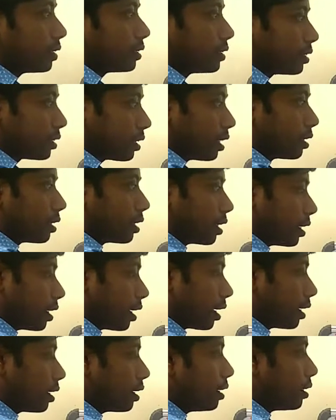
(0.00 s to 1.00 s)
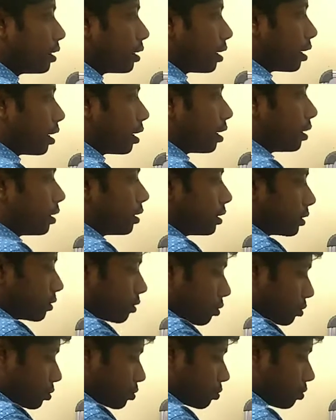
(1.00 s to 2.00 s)
it
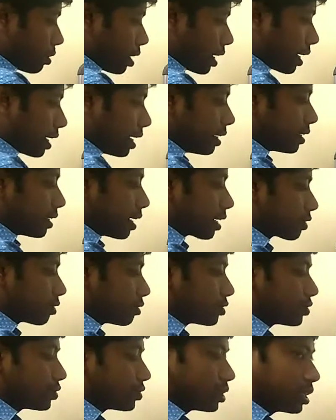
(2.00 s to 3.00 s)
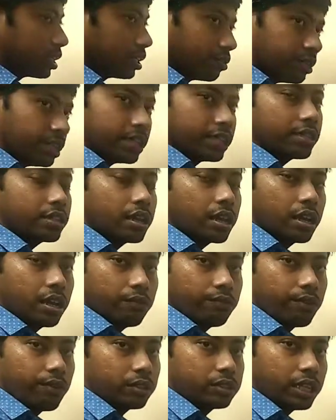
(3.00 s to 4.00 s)
goes to again air conditioning unit
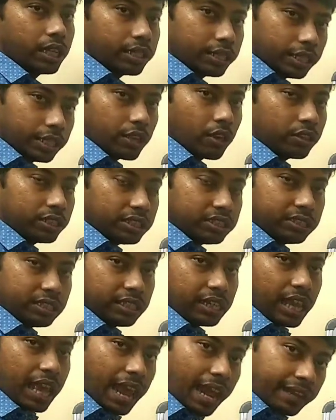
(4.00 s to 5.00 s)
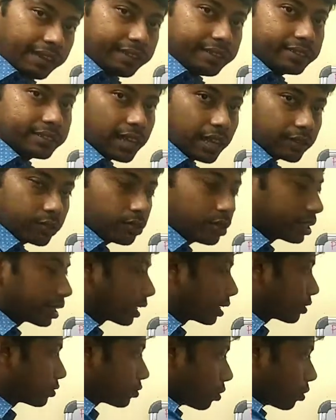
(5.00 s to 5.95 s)
for the recondition and recirculating.